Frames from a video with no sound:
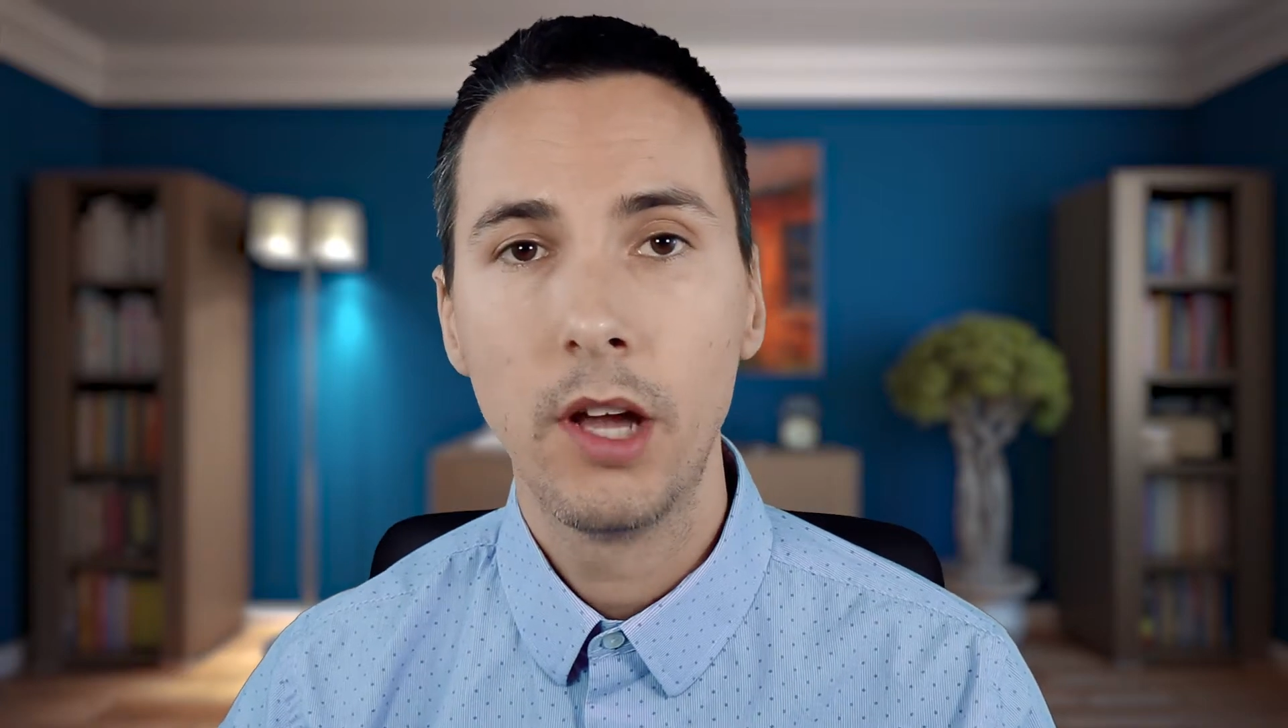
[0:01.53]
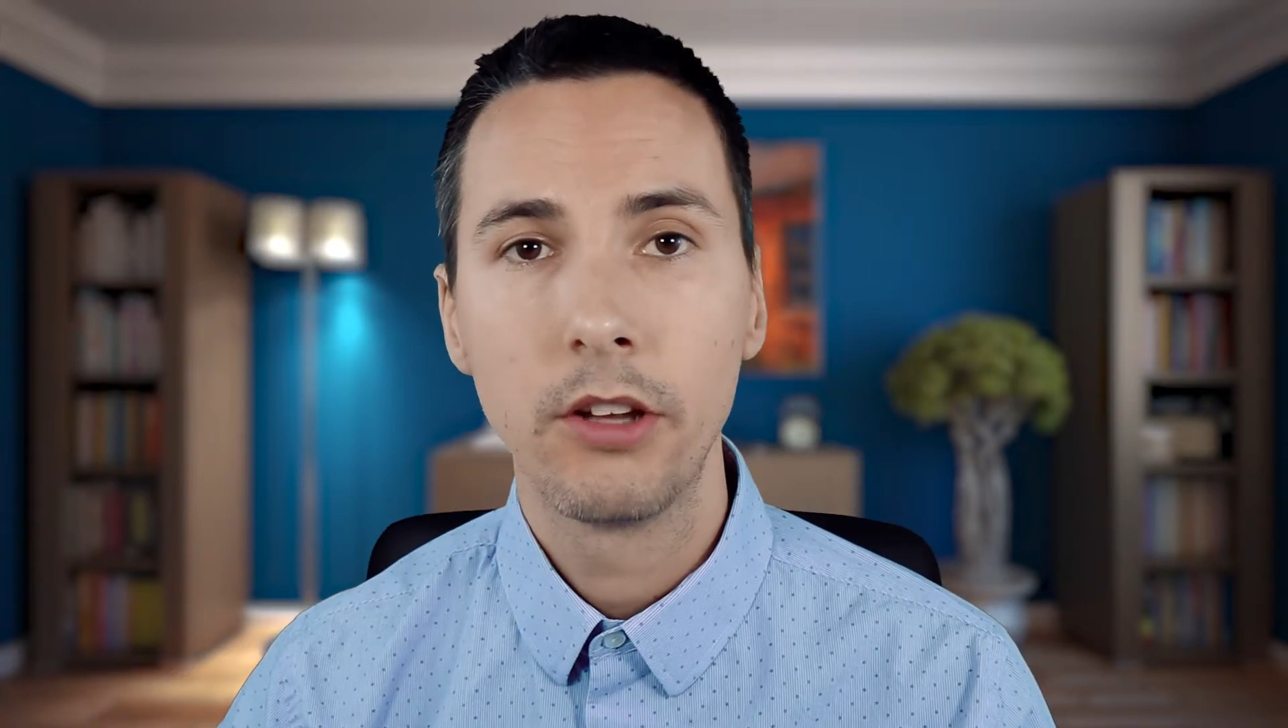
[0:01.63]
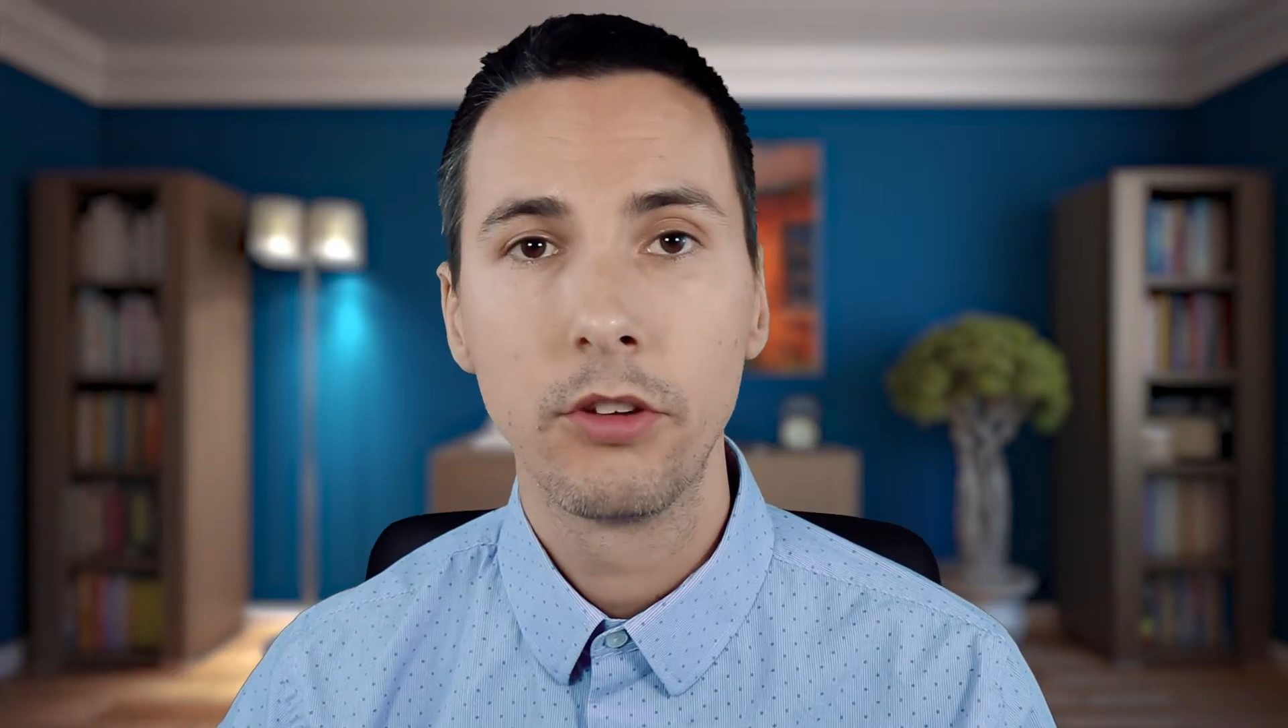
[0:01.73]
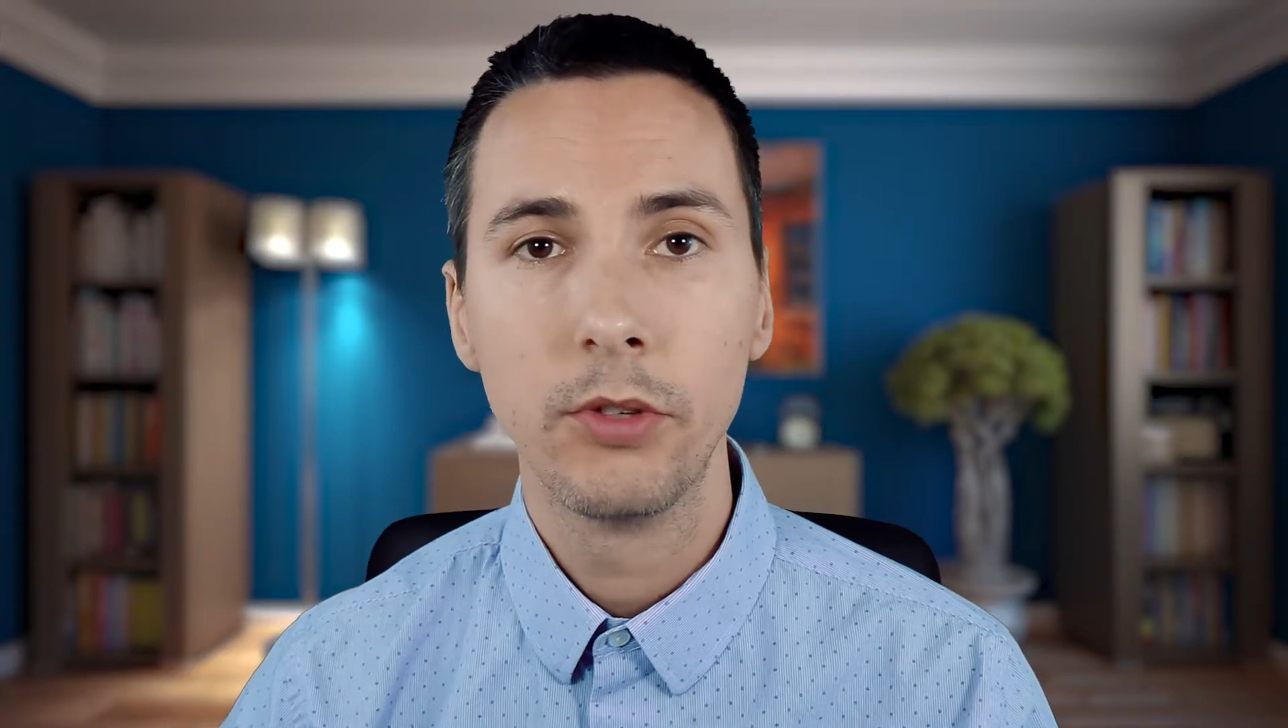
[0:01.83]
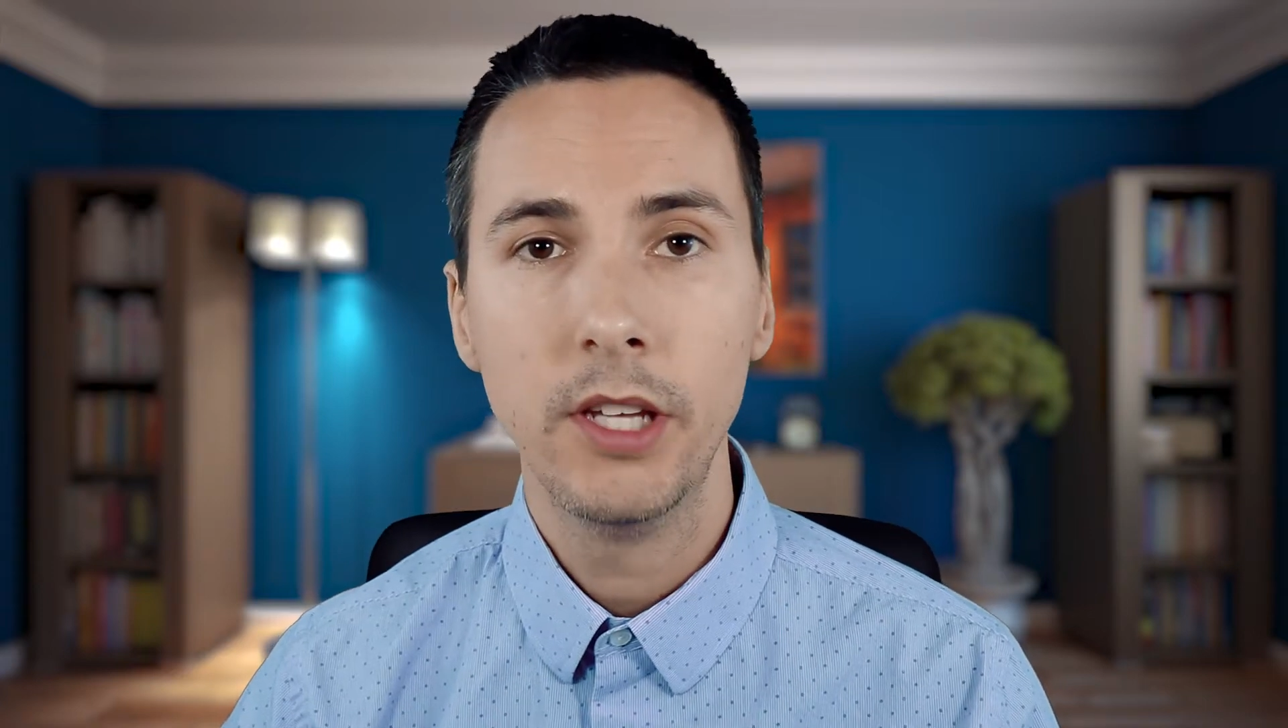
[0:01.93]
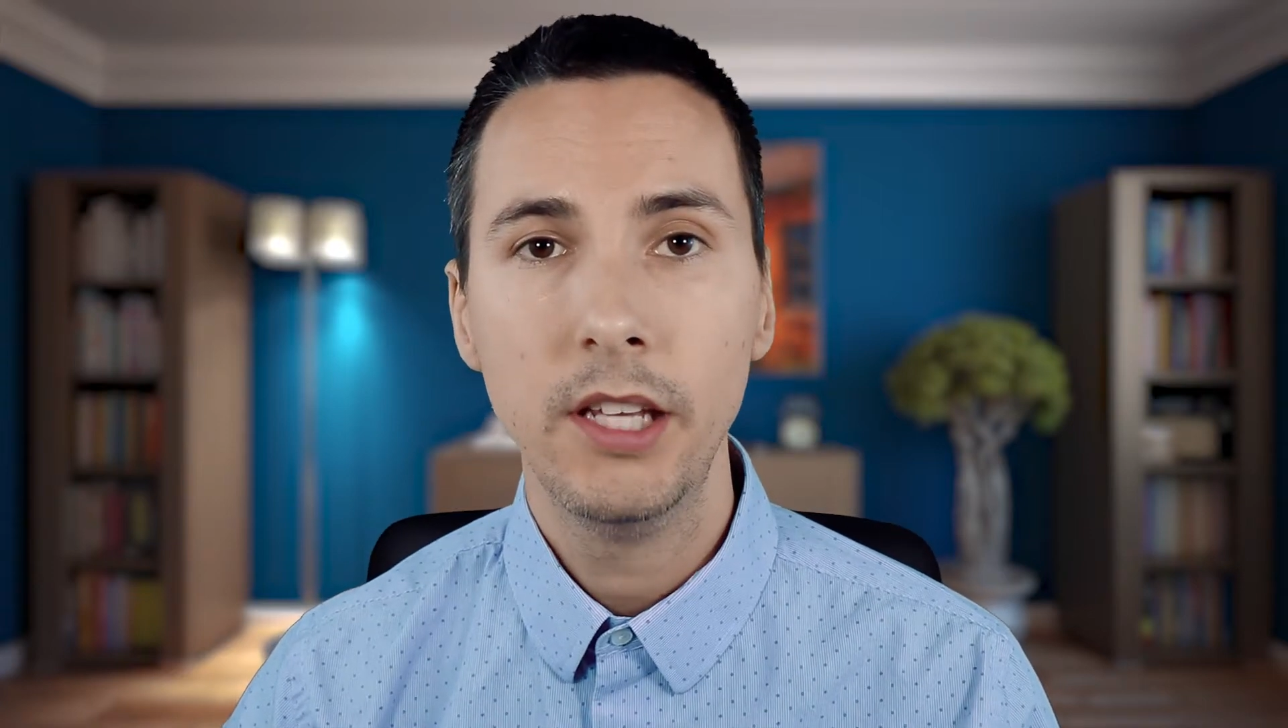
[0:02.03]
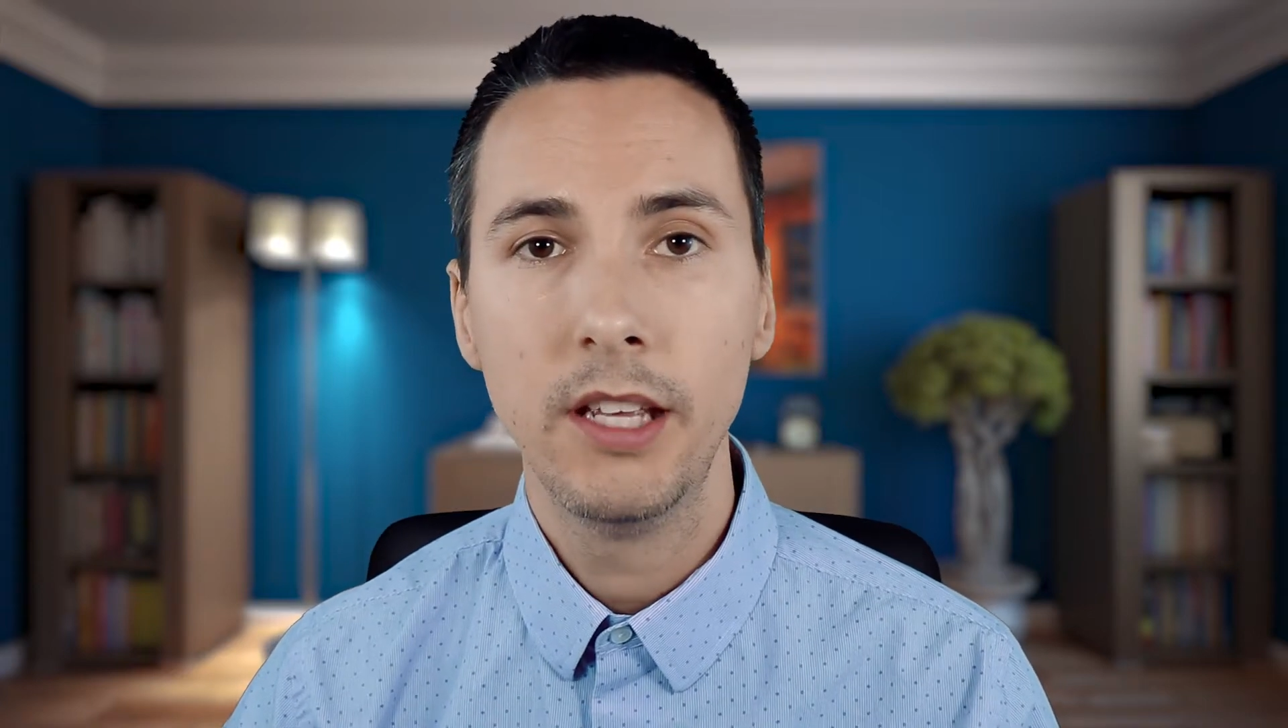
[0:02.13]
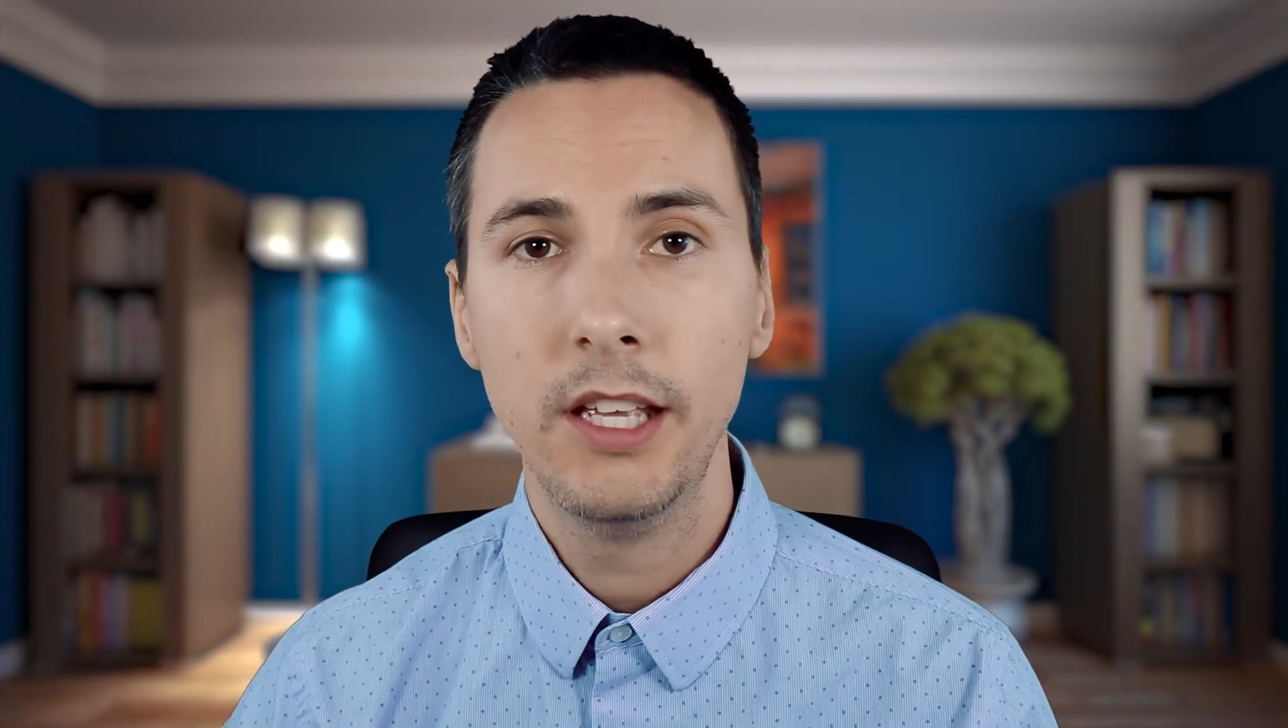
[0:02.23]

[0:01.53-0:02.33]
how to create